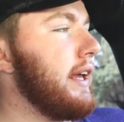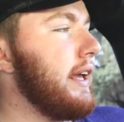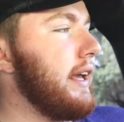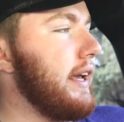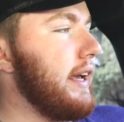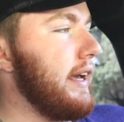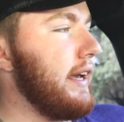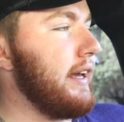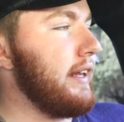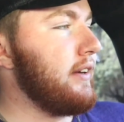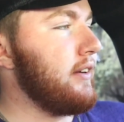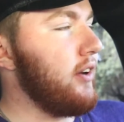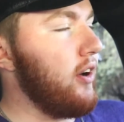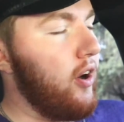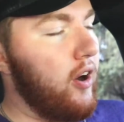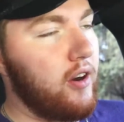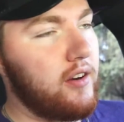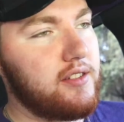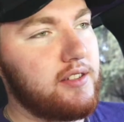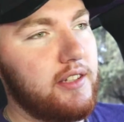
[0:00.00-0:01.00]
And
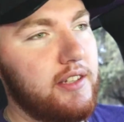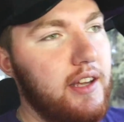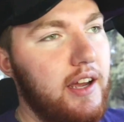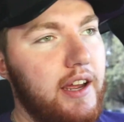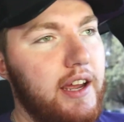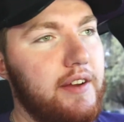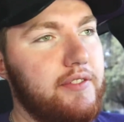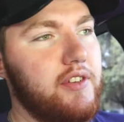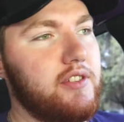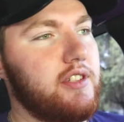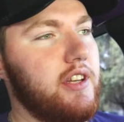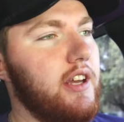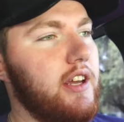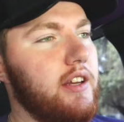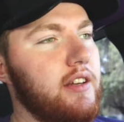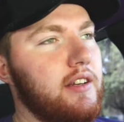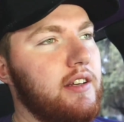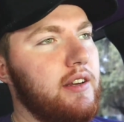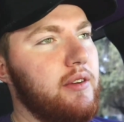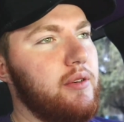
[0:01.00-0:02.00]
honestly, I have to
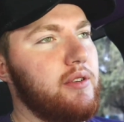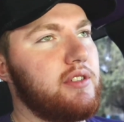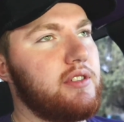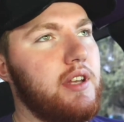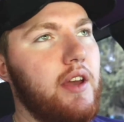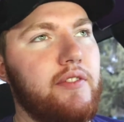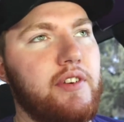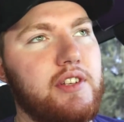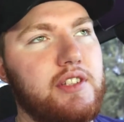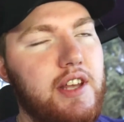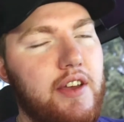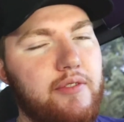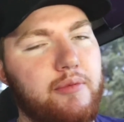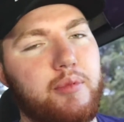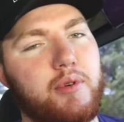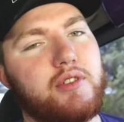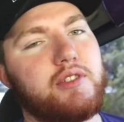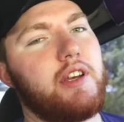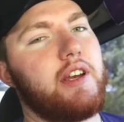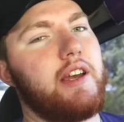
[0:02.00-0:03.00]
say, it was
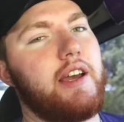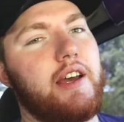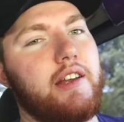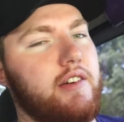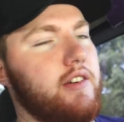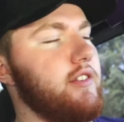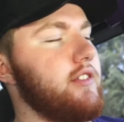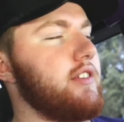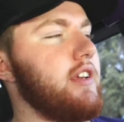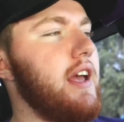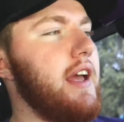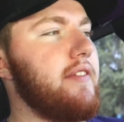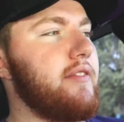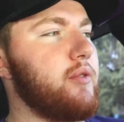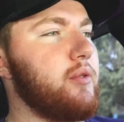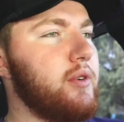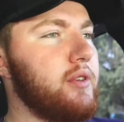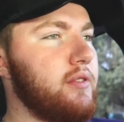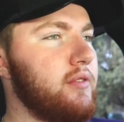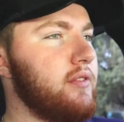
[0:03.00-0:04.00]
77% headers.
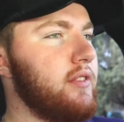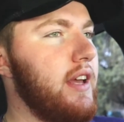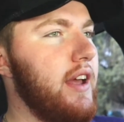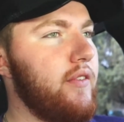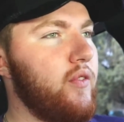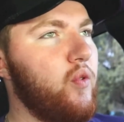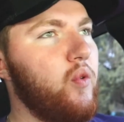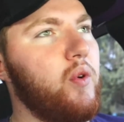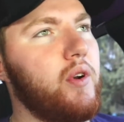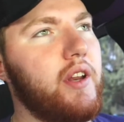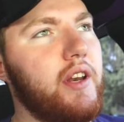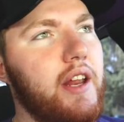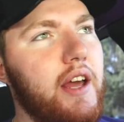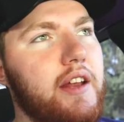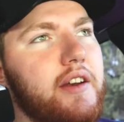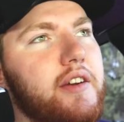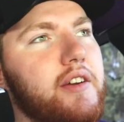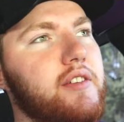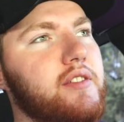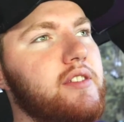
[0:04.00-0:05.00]
Everyone wanted
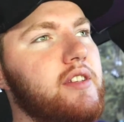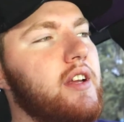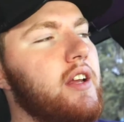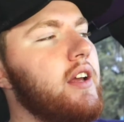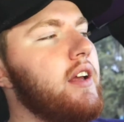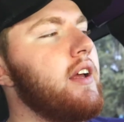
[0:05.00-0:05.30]
headers.